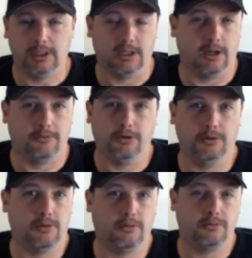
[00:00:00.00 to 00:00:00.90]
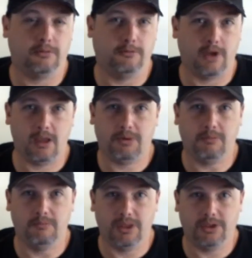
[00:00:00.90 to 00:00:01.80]
Now, if you don't vape
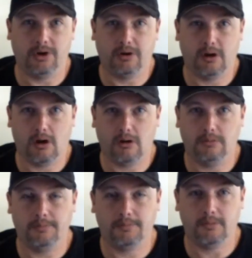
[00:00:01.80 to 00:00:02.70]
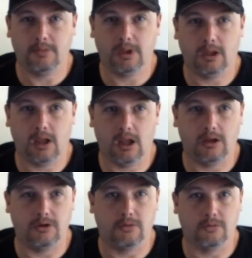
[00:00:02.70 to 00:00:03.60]
menthol at all,
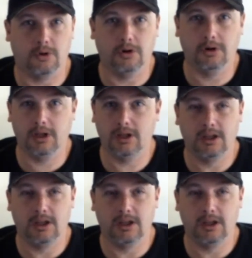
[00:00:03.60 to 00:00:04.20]
and you're really